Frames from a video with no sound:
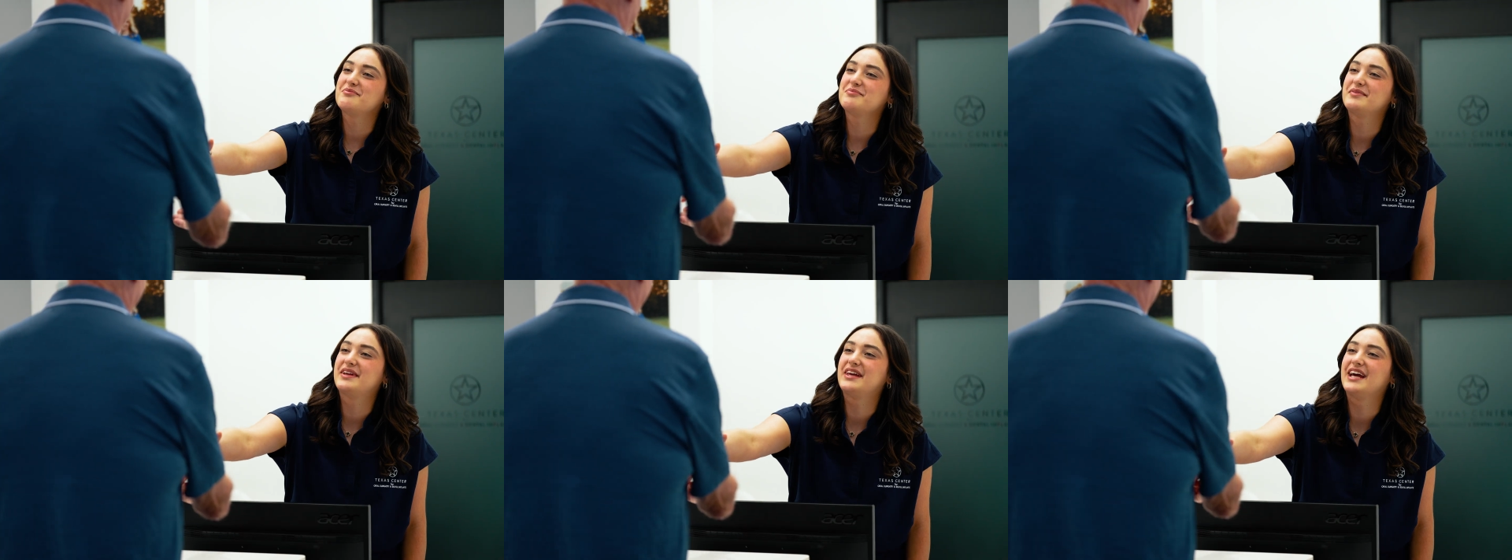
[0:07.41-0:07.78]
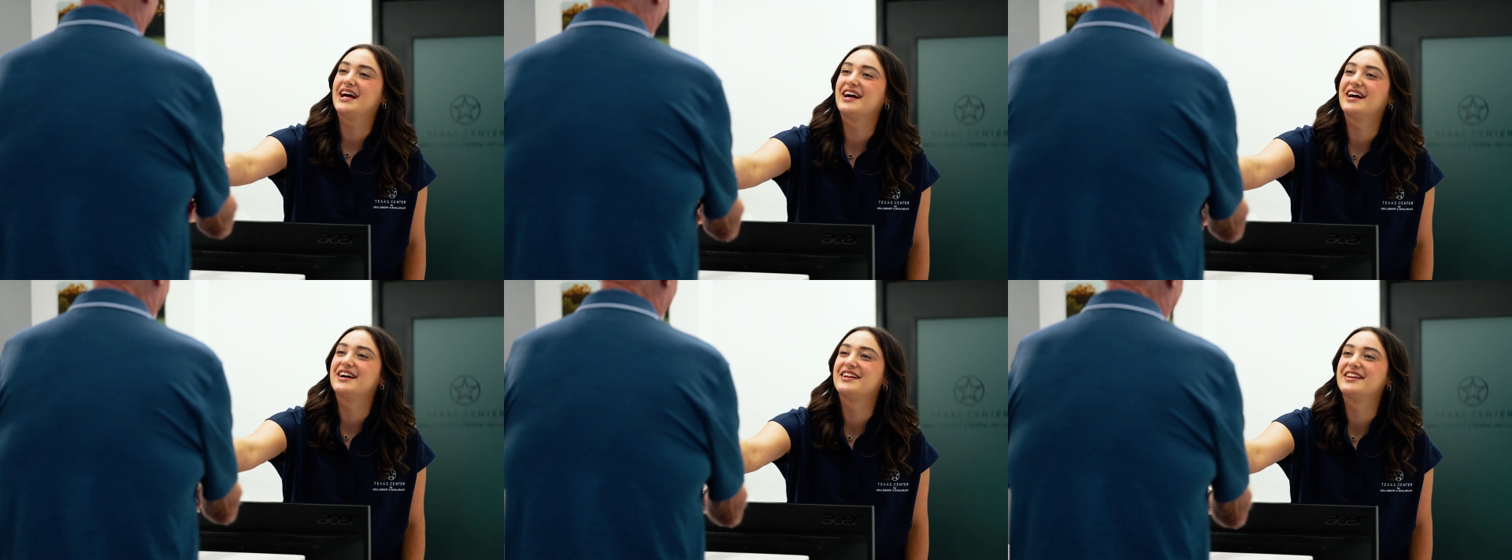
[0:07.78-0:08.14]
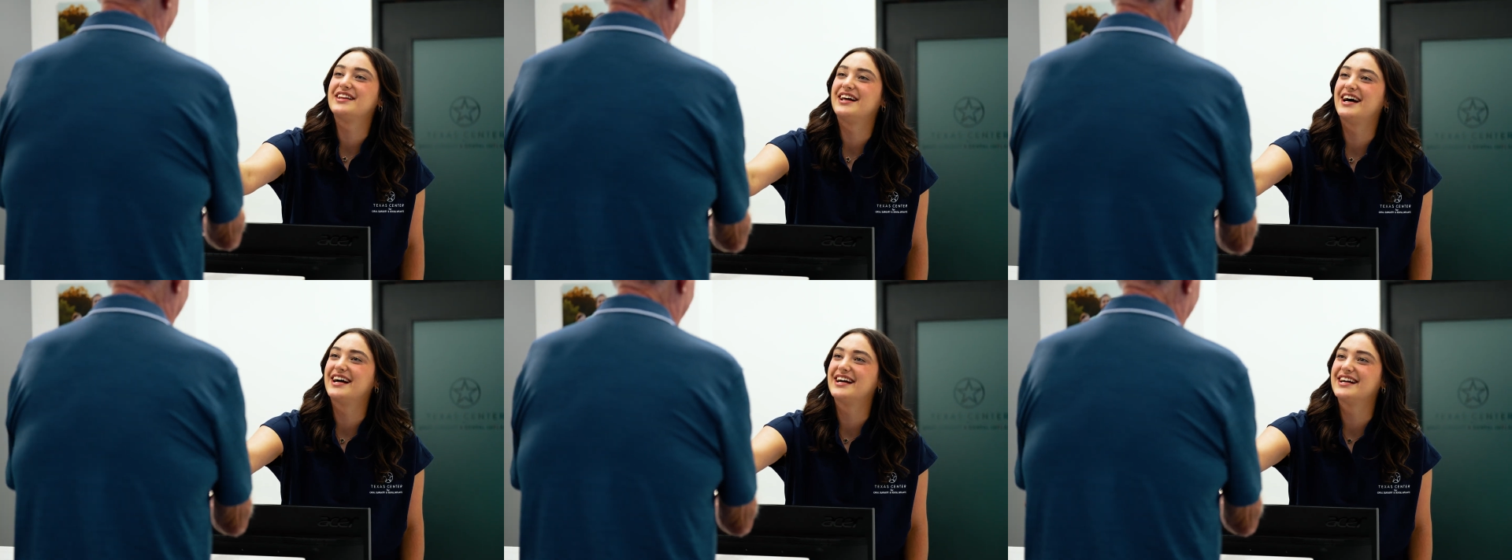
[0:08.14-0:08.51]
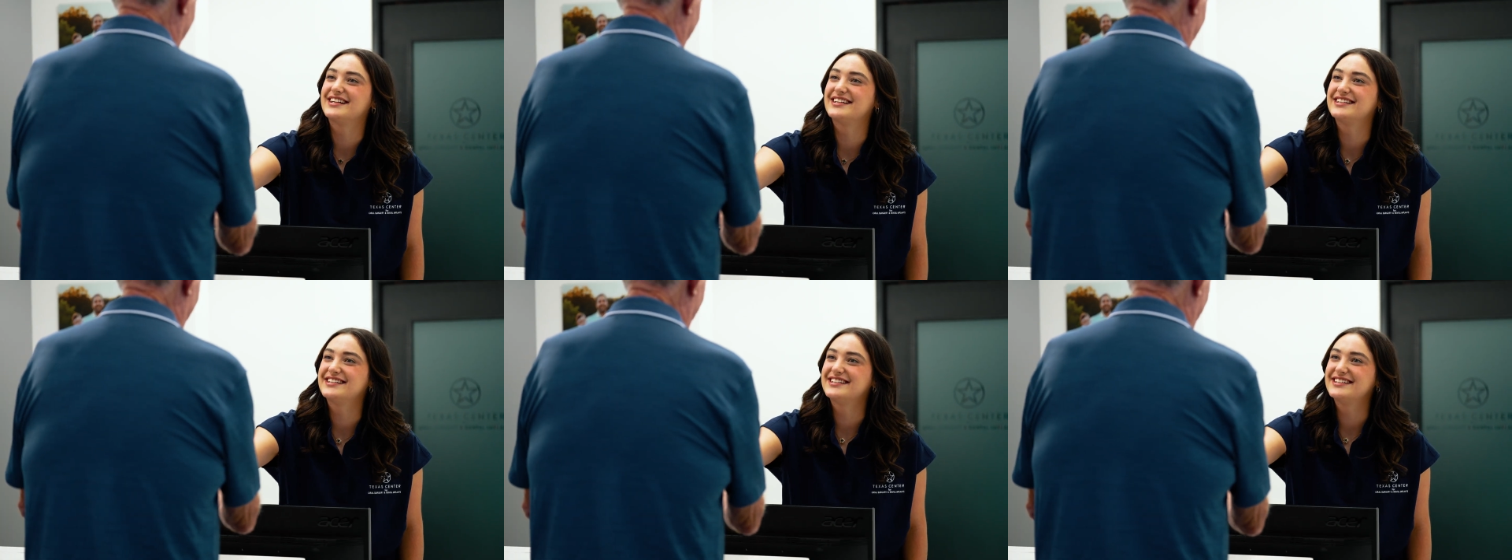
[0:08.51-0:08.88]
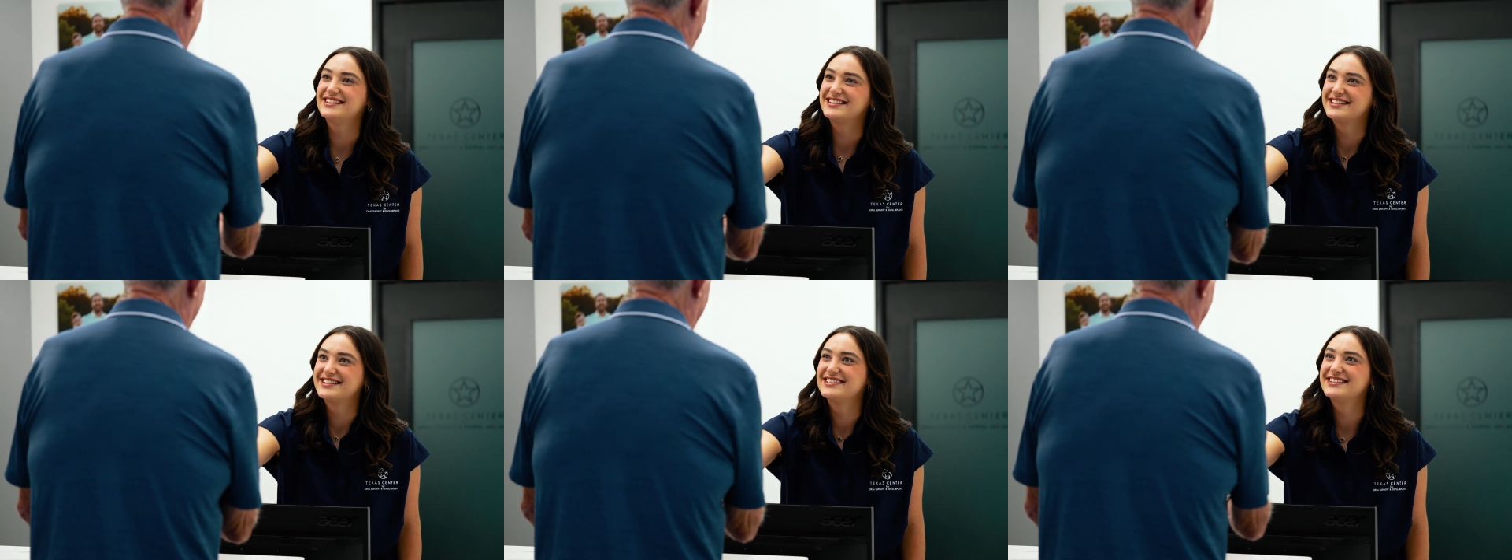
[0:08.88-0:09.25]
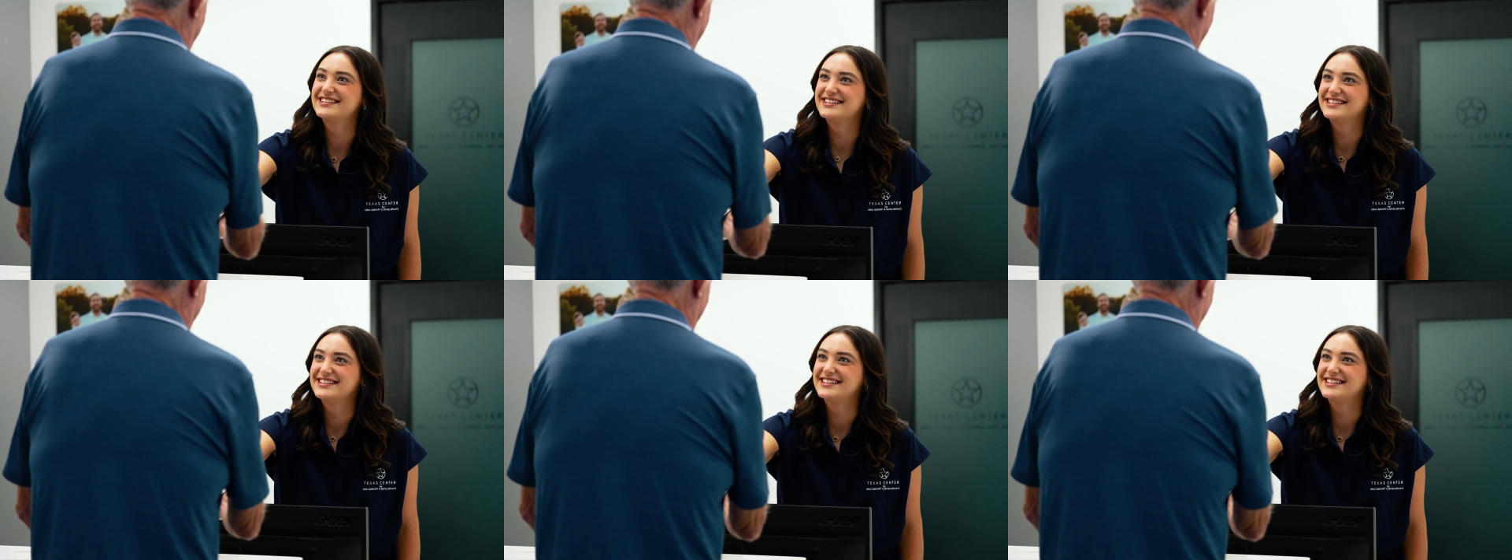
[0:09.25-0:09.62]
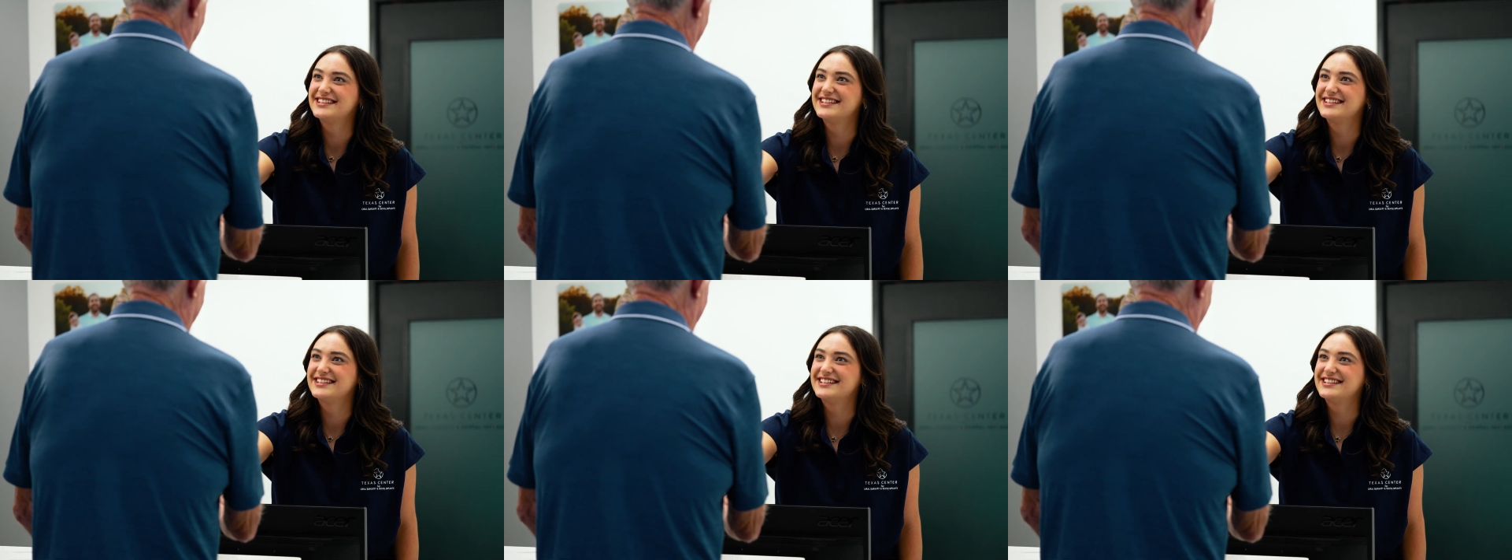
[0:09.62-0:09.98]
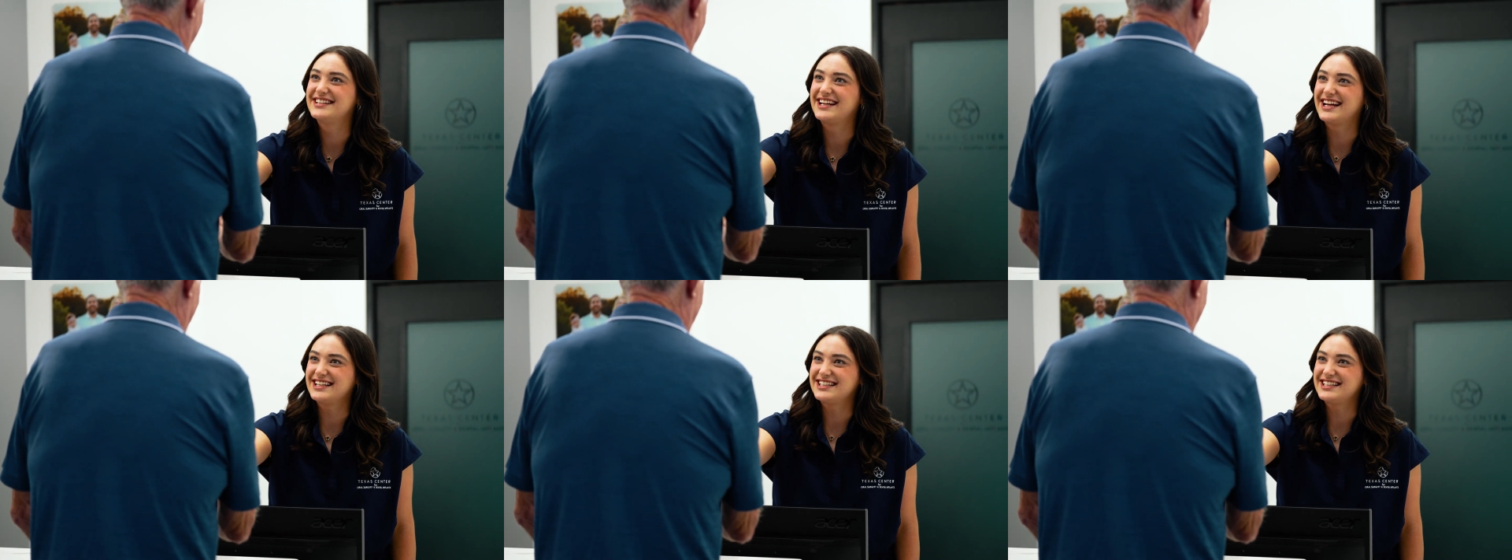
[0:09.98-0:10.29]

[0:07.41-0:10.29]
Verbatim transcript: to see these folks here, which was very